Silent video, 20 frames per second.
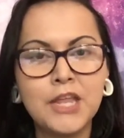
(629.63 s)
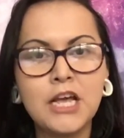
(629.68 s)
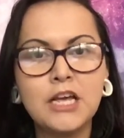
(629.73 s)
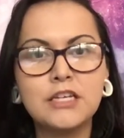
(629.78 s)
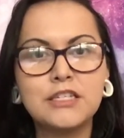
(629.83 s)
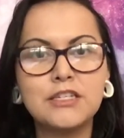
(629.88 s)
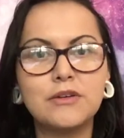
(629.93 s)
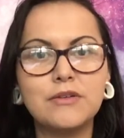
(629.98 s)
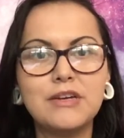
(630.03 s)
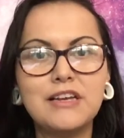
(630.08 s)

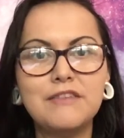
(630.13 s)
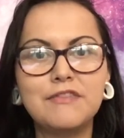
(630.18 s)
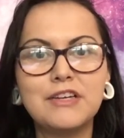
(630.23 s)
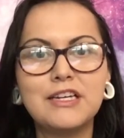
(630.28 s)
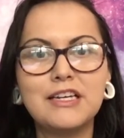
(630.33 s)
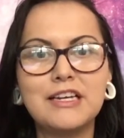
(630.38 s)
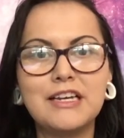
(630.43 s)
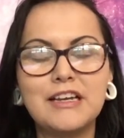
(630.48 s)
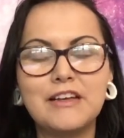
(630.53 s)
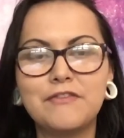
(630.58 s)
So
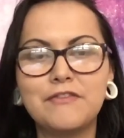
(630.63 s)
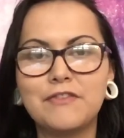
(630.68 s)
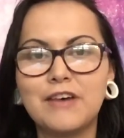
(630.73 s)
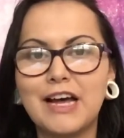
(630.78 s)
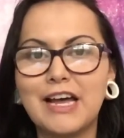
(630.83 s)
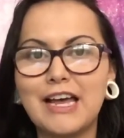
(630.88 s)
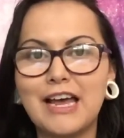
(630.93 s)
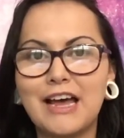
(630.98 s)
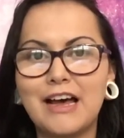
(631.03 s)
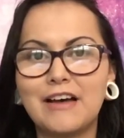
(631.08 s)
even if I
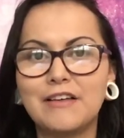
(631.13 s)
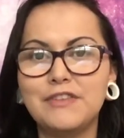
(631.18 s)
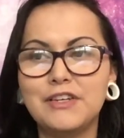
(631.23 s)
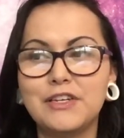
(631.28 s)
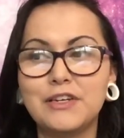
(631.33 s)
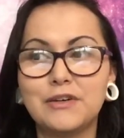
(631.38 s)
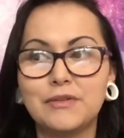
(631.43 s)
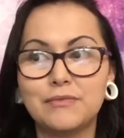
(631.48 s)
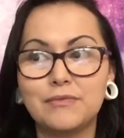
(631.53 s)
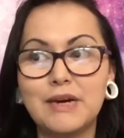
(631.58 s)
have,
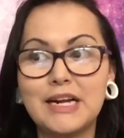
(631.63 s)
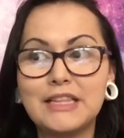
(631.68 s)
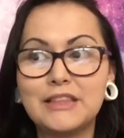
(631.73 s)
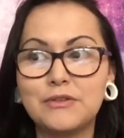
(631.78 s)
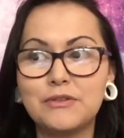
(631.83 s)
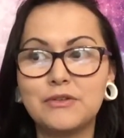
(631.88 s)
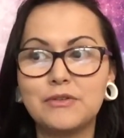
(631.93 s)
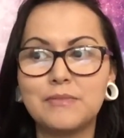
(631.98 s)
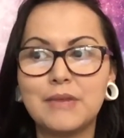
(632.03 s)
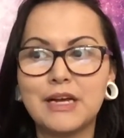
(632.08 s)
read
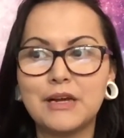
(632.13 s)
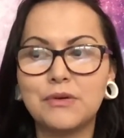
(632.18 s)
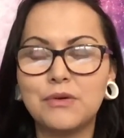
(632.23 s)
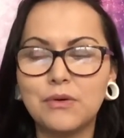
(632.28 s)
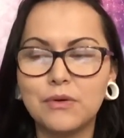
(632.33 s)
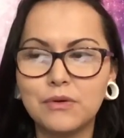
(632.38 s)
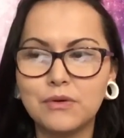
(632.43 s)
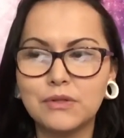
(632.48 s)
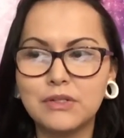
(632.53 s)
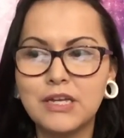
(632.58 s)
through my
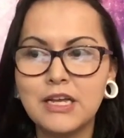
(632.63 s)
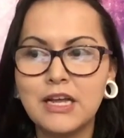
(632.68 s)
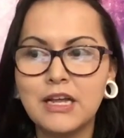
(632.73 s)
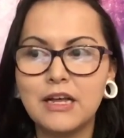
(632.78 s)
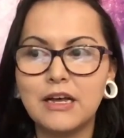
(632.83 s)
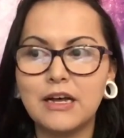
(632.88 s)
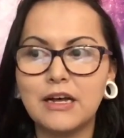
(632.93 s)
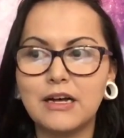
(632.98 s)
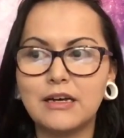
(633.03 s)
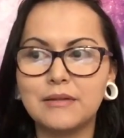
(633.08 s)
whole
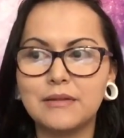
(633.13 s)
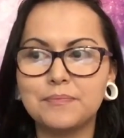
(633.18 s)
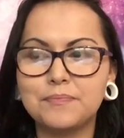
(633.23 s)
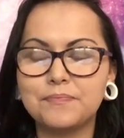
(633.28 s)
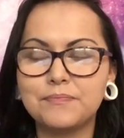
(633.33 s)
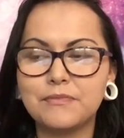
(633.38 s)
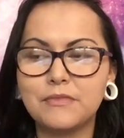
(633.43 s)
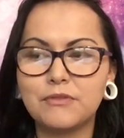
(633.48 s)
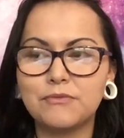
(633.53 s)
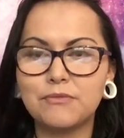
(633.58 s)

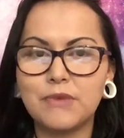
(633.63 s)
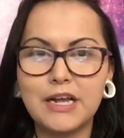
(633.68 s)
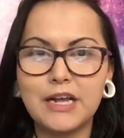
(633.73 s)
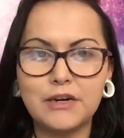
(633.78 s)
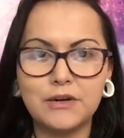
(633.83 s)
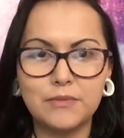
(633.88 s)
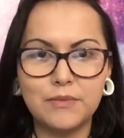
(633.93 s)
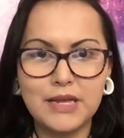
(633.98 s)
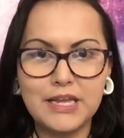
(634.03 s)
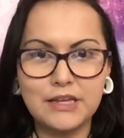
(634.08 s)

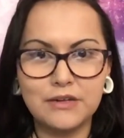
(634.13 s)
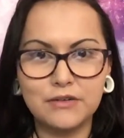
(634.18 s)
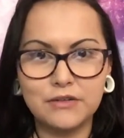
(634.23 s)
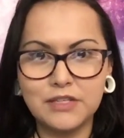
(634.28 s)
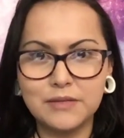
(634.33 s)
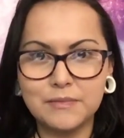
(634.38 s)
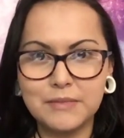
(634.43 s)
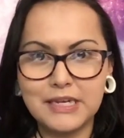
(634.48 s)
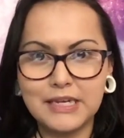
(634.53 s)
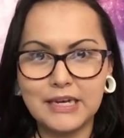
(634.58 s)
Rider-Waite
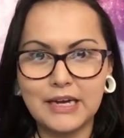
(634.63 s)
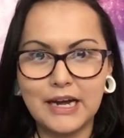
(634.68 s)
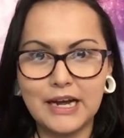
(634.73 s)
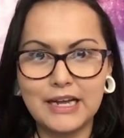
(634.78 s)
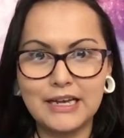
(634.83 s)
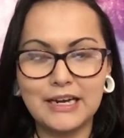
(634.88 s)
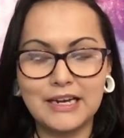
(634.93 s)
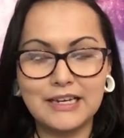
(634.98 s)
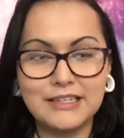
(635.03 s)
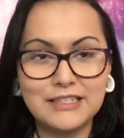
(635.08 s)
Ultimate
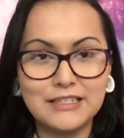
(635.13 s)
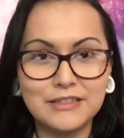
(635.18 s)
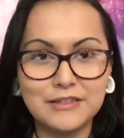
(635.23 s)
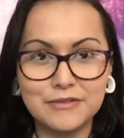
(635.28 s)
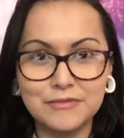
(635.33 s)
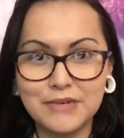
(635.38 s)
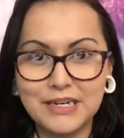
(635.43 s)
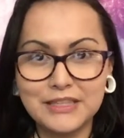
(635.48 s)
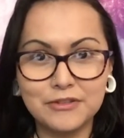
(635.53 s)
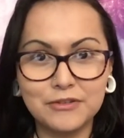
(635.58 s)
Guide, I still
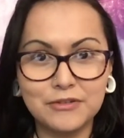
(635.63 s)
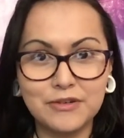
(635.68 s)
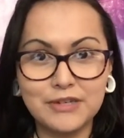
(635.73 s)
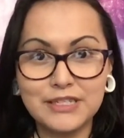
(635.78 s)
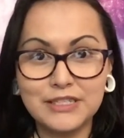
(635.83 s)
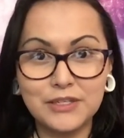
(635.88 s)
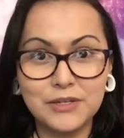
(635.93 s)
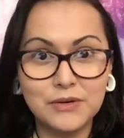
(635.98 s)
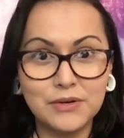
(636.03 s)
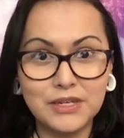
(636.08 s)
read through it
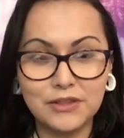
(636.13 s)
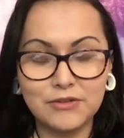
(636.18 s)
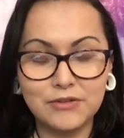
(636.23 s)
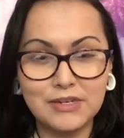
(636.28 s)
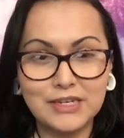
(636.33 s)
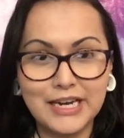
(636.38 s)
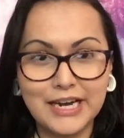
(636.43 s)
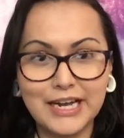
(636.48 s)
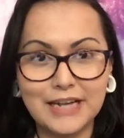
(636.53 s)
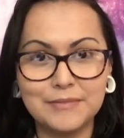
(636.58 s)
2 or 3
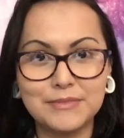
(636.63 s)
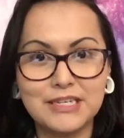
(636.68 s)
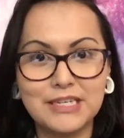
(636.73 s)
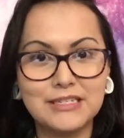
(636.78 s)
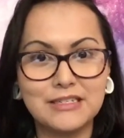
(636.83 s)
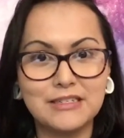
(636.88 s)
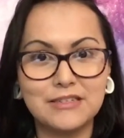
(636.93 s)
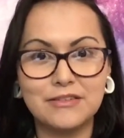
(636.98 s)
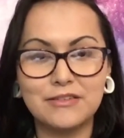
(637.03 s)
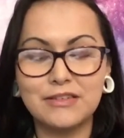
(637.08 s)
times. I
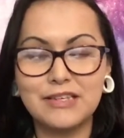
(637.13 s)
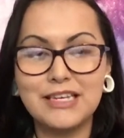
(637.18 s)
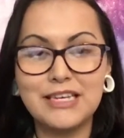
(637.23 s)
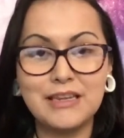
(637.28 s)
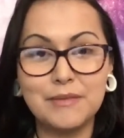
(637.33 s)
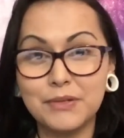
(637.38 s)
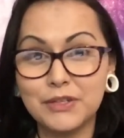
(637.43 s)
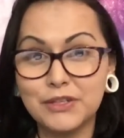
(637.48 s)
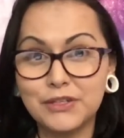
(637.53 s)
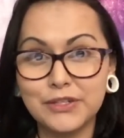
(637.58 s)
still
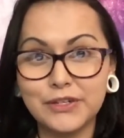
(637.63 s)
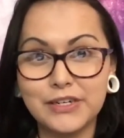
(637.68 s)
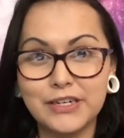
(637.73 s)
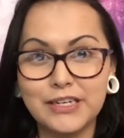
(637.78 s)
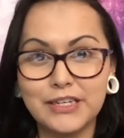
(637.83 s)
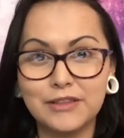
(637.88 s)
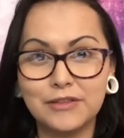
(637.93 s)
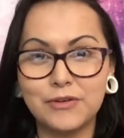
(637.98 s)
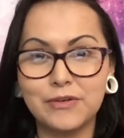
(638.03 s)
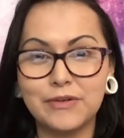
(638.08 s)
keep
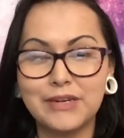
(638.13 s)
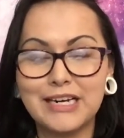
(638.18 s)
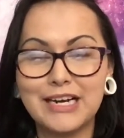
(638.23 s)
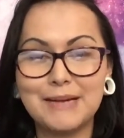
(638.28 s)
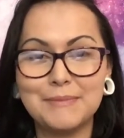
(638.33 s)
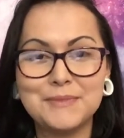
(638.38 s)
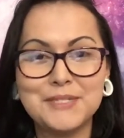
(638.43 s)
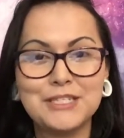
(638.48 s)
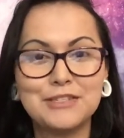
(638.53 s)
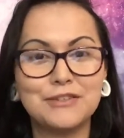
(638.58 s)
learning through it.
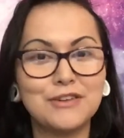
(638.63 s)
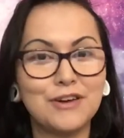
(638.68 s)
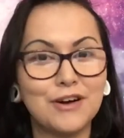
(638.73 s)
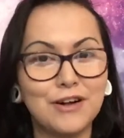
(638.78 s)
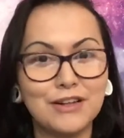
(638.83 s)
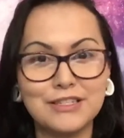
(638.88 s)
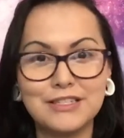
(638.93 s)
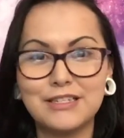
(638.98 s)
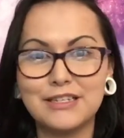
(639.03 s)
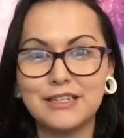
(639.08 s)
I'm still
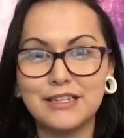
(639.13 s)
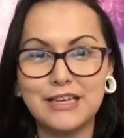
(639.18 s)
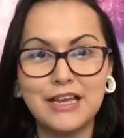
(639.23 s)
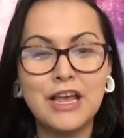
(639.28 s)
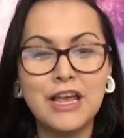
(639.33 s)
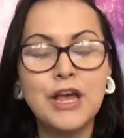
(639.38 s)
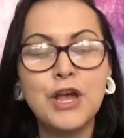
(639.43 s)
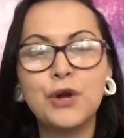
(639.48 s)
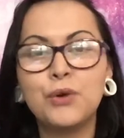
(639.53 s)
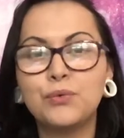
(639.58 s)
constantly
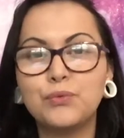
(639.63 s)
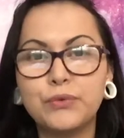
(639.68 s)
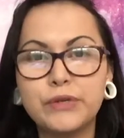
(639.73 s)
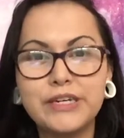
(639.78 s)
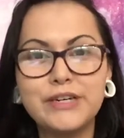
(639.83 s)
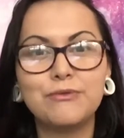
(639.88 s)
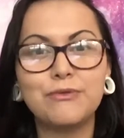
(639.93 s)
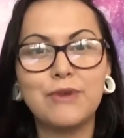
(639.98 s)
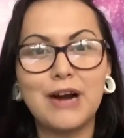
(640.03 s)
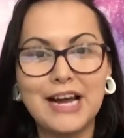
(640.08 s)

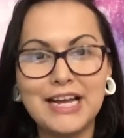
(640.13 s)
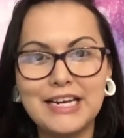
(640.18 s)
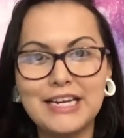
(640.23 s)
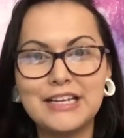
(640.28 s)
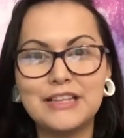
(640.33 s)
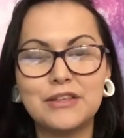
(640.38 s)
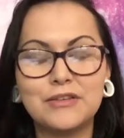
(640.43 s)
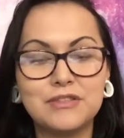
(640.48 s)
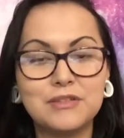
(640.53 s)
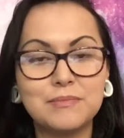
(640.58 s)
rewriting
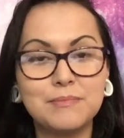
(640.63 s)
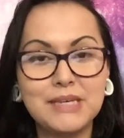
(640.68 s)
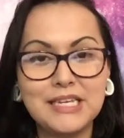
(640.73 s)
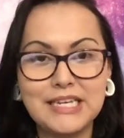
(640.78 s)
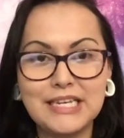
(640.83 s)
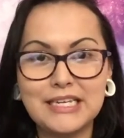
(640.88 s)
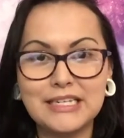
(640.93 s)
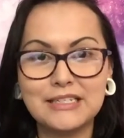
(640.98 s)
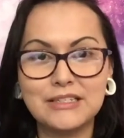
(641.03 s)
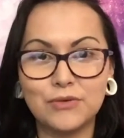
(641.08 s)
those
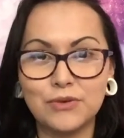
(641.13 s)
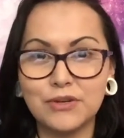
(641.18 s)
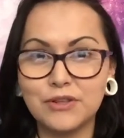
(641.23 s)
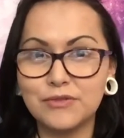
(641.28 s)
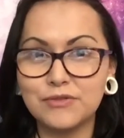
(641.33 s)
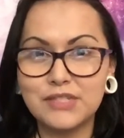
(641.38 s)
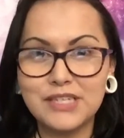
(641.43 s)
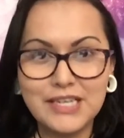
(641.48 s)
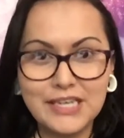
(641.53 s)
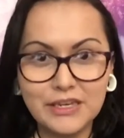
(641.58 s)
meanings or
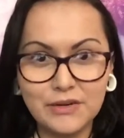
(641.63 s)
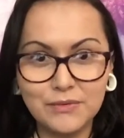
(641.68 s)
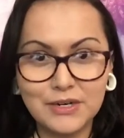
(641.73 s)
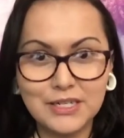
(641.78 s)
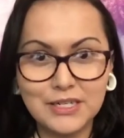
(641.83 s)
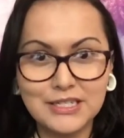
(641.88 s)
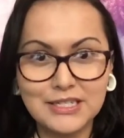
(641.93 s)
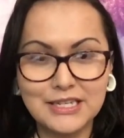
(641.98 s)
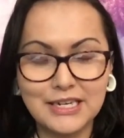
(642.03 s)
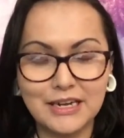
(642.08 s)
those
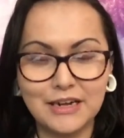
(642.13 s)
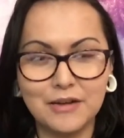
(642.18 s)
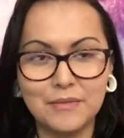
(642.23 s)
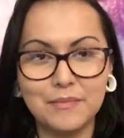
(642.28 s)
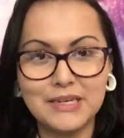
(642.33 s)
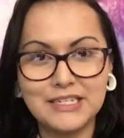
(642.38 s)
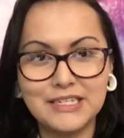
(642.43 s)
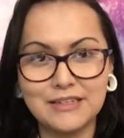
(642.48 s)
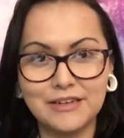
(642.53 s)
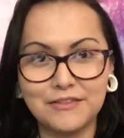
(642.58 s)
keywords to help
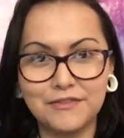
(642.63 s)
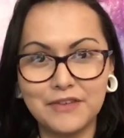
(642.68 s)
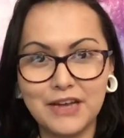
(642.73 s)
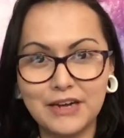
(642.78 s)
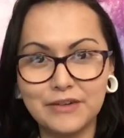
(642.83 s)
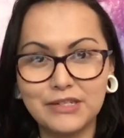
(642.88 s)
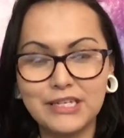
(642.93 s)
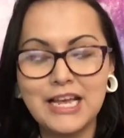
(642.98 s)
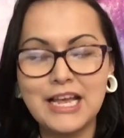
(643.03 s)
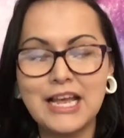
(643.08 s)
myself
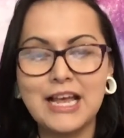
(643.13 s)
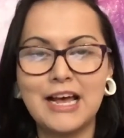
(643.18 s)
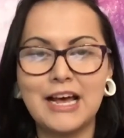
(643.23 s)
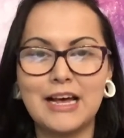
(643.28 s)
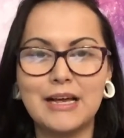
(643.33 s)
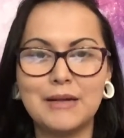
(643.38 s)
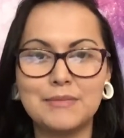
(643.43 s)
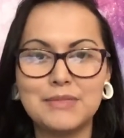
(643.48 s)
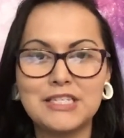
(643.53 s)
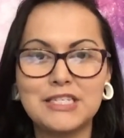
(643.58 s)
out.
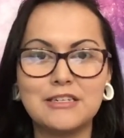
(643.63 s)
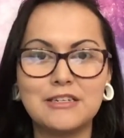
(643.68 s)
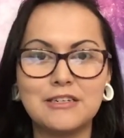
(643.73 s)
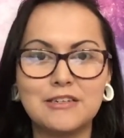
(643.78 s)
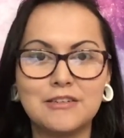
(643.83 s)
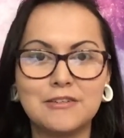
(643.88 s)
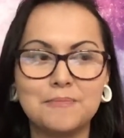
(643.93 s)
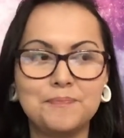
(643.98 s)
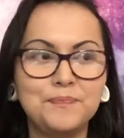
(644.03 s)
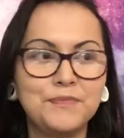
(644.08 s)
I'm
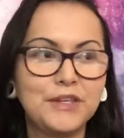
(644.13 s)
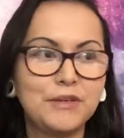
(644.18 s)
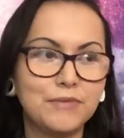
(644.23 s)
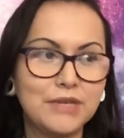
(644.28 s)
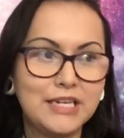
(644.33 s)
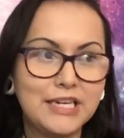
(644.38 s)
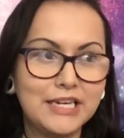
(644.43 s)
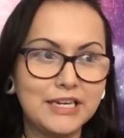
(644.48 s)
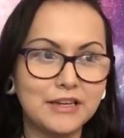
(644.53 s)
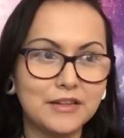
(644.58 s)
still
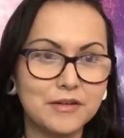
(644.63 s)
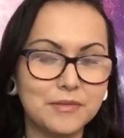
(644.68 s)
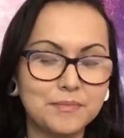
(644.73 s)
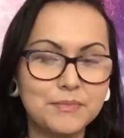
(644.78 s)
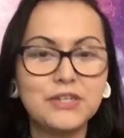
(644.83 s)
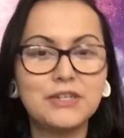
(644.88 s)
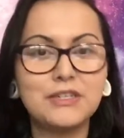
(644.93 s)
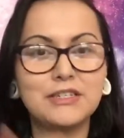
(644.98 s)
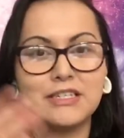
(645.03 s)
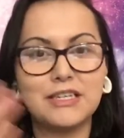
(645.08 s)
reading other
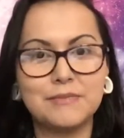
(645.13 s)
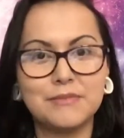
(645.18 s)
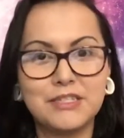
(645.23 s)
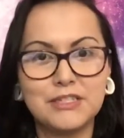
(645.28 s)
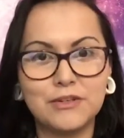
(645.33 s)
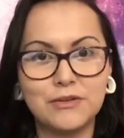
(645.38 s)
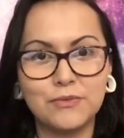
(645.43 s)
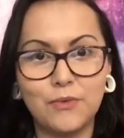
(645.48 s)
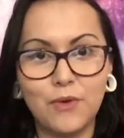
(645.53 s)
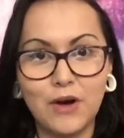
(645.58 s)
books. I'm
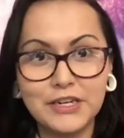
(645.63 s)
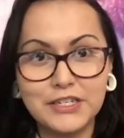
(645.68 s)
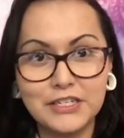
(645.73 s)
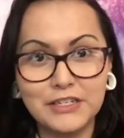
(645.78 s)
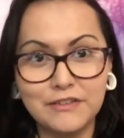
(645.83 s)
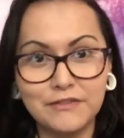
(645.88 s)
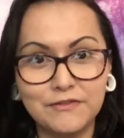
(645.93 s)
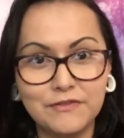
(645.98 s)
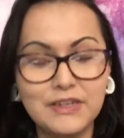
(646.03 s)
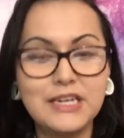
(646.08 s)
still
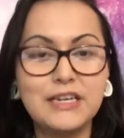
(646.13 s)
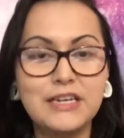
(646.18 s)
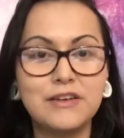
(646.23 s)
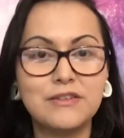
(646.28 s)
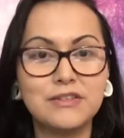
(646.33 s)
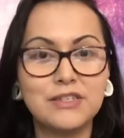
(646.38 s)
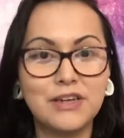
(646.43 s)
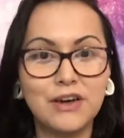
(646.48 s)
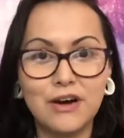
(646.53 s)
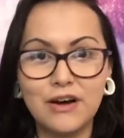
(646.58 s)
watching
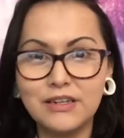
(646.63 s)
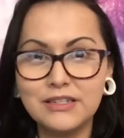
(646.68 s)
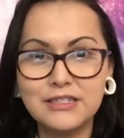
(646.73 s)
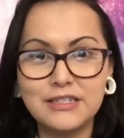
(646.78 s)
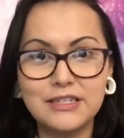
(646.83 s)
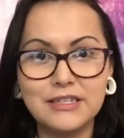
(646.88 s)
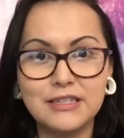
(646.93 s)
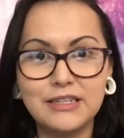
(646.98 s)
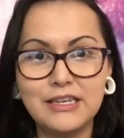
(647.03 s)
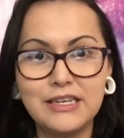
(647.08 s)
videos
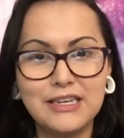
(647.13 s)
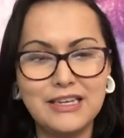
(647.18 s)
constantly.